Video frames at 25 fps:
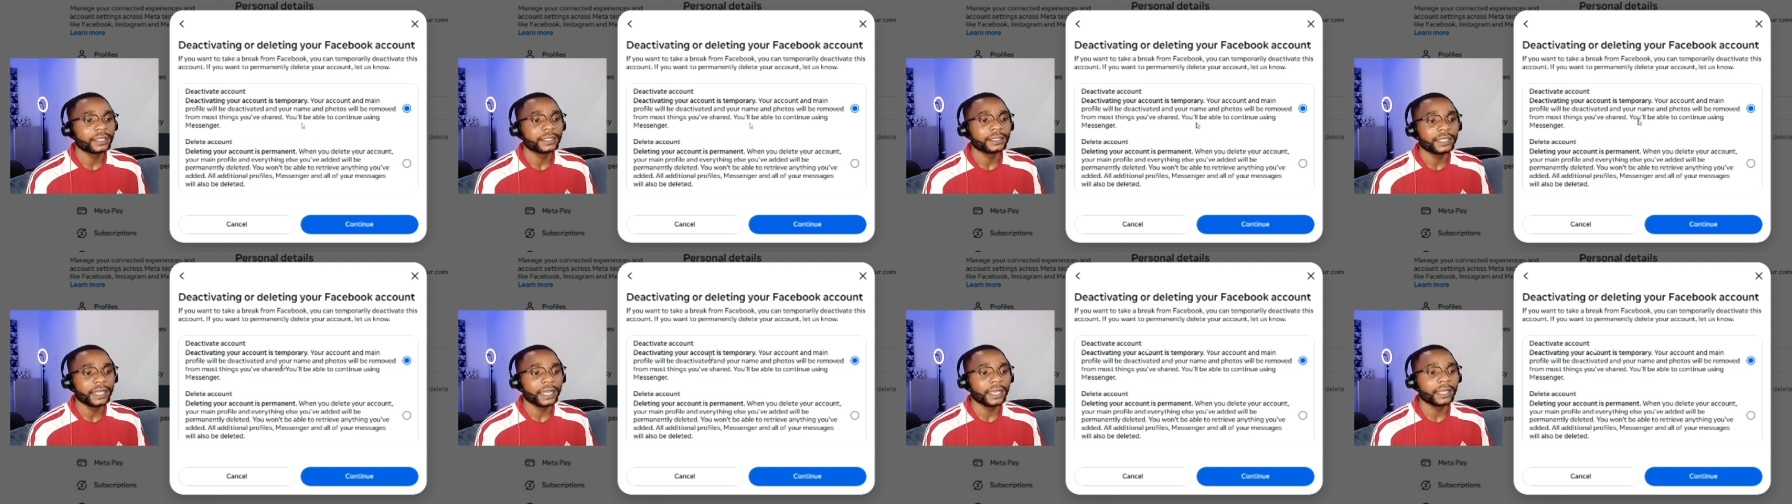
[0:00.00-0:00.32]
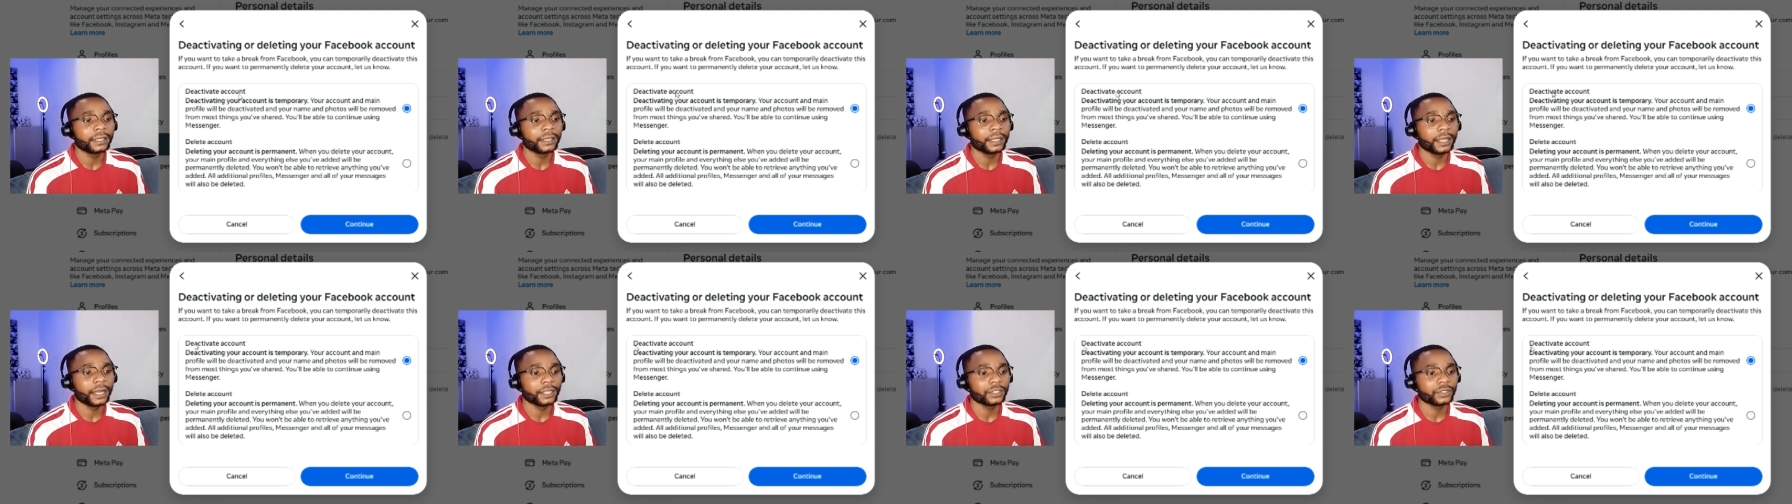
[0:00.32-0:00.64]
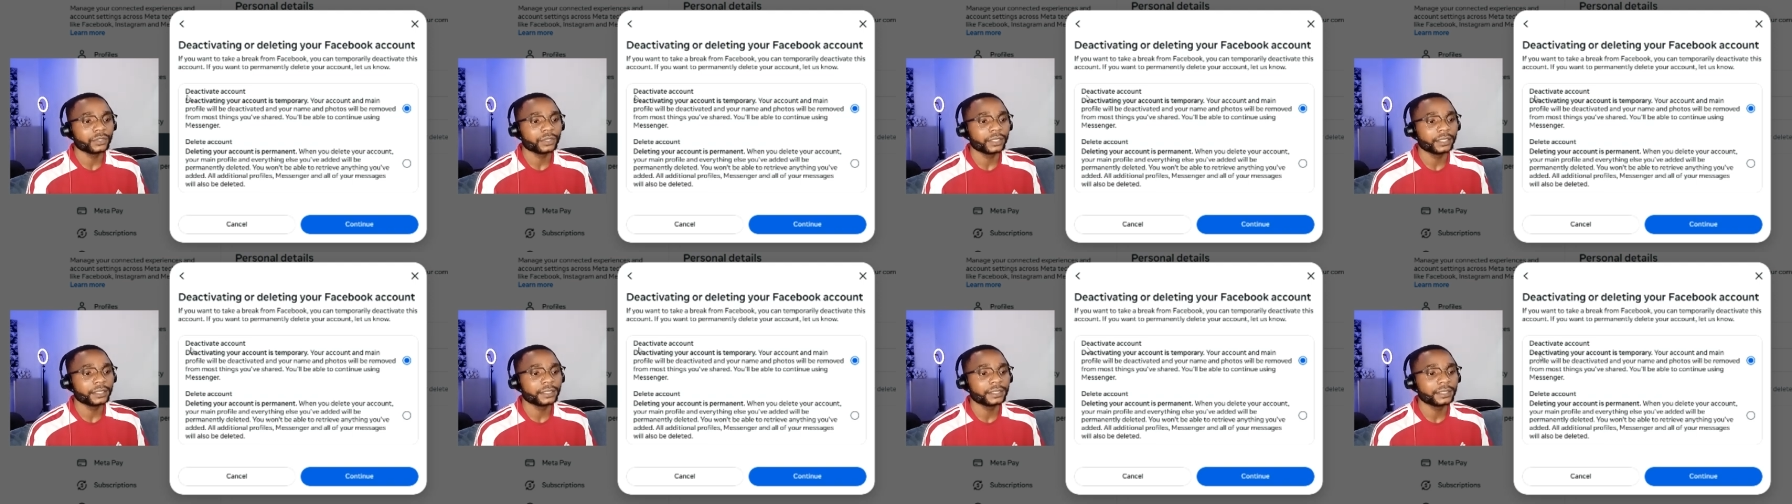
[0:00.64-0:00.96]
Then, as
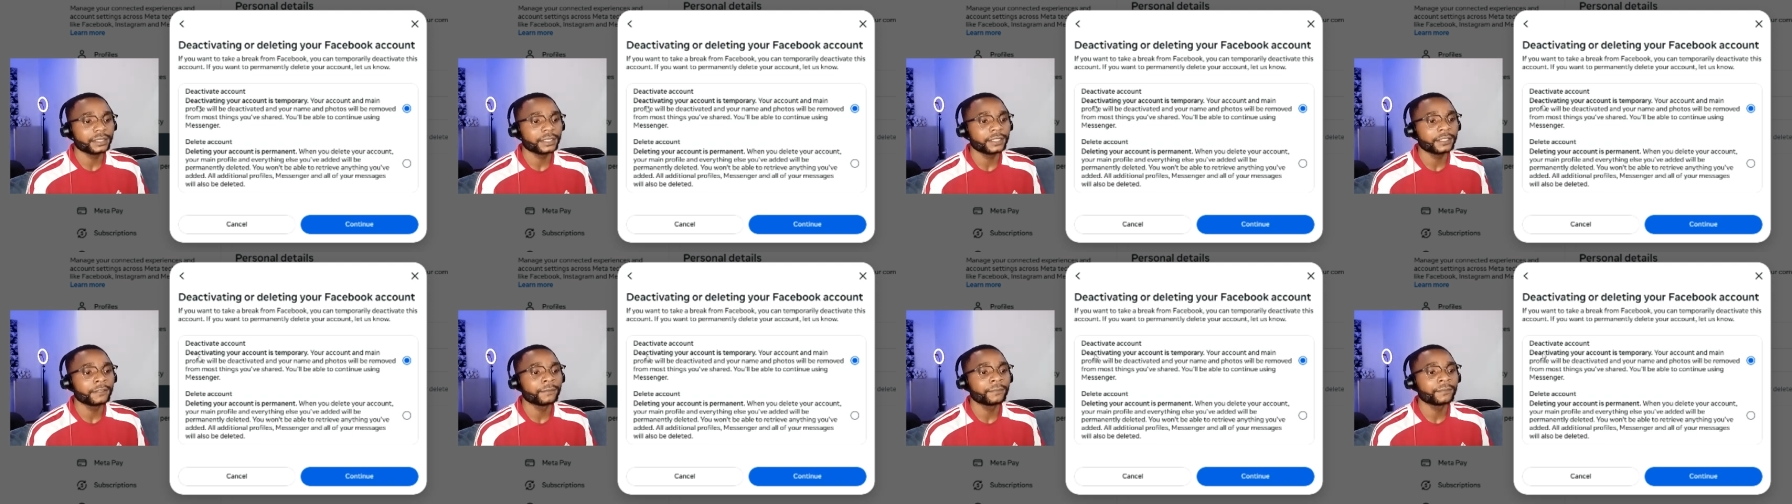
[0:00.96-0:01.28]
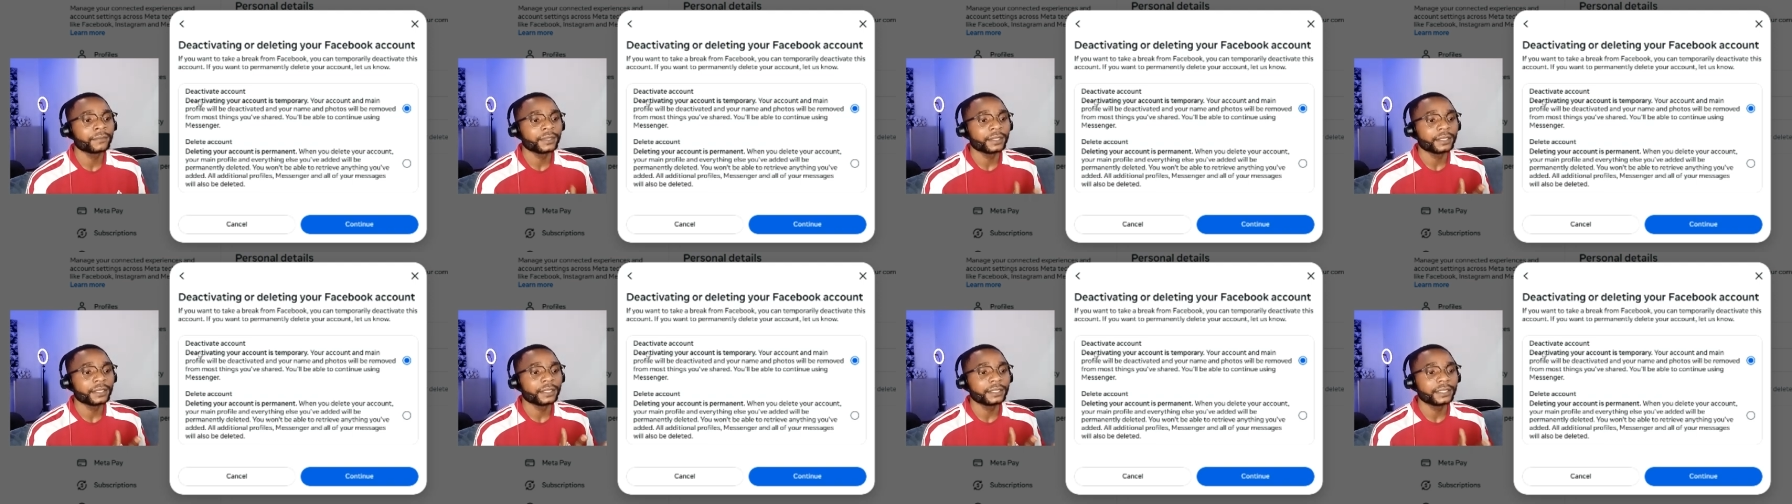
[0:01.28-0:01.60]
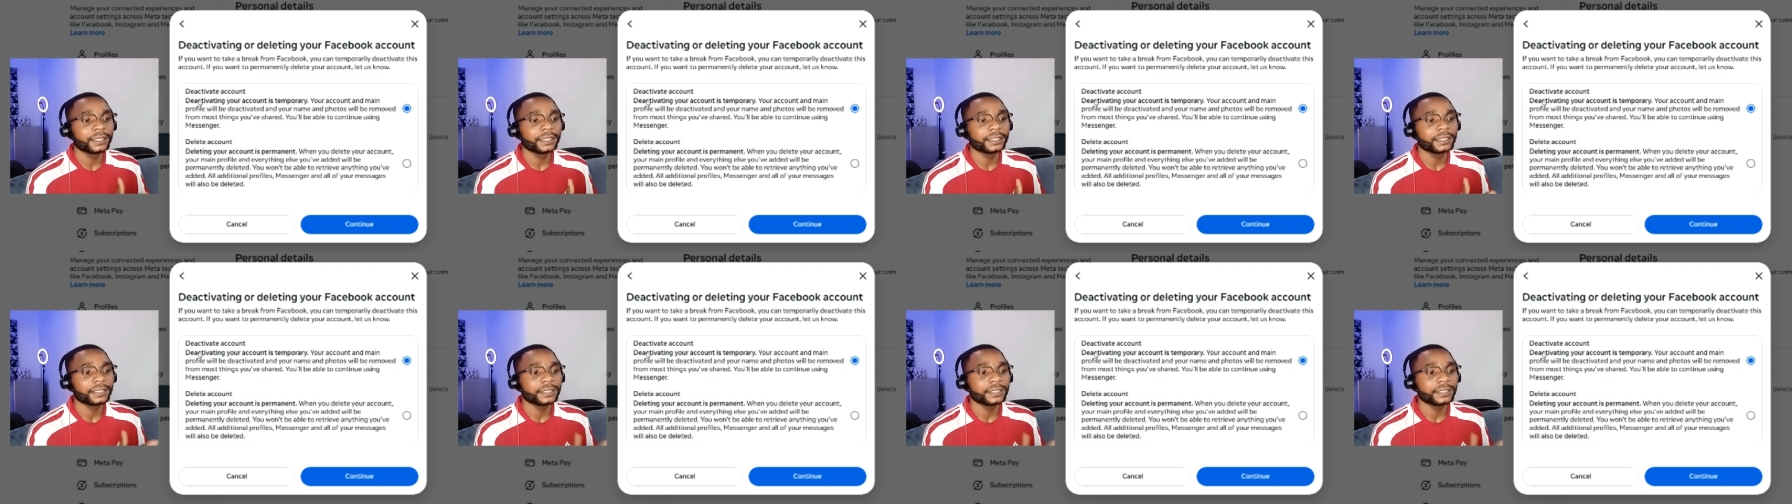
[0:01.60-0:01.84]
you can see, this